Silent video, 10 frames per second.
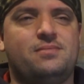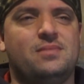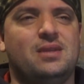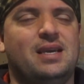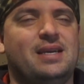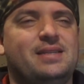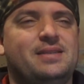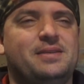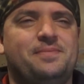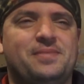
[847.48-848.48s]

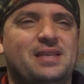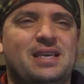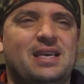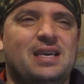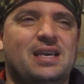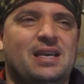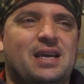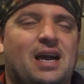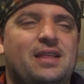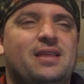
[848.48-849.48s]
and
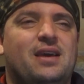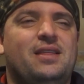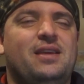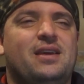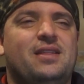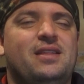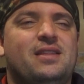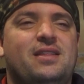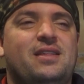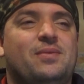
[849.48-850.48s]
I think
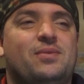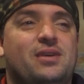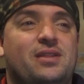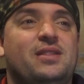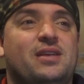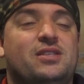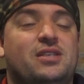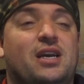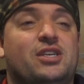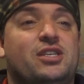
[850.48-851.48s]
that's
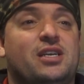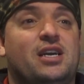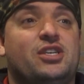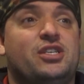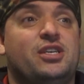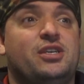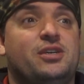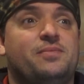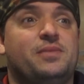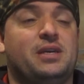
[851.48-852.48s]
actually a